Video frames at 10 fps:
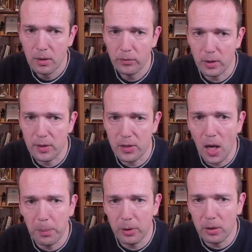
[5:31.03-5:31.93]
for
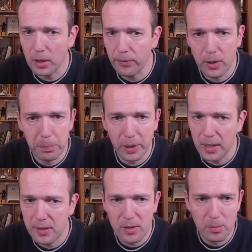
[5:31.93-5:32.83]
example, if he
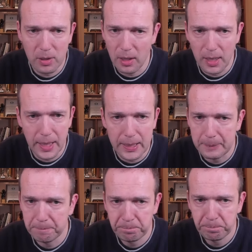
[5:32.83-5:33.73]
plays something like,
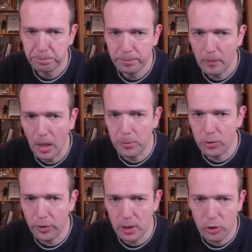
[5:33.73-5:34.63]
I'm
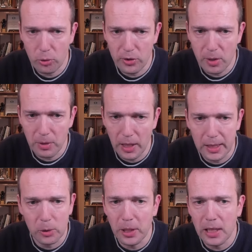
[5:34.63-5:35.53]
not really sure, something like
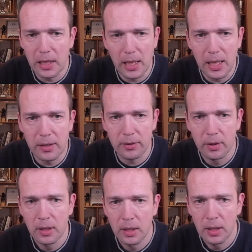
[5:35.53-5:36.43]
queen e8,
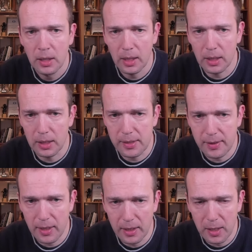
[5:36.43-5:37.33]
and let's
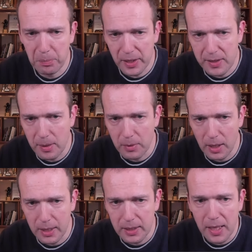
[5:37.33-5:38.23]
say he plays something
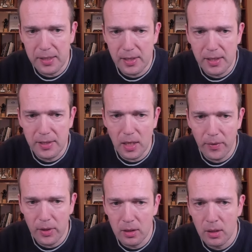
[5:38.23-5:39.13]
like knight
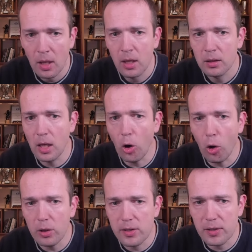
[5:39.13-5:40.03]
c7, the
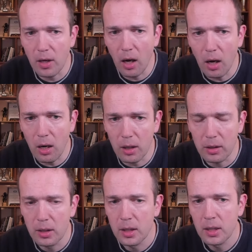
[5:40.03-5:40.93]
odds are
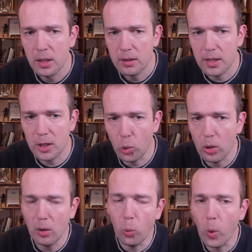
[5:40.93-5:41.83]
that
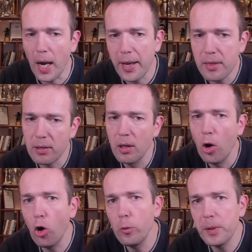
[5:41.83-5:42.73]
white
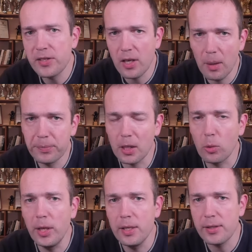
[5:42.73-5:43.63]
opens up the
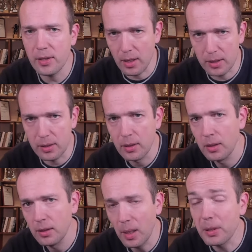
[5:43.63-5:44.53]
queen side
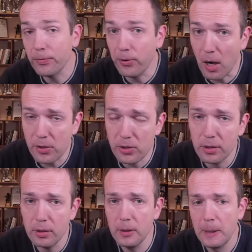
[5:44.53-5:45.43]
a bit faster,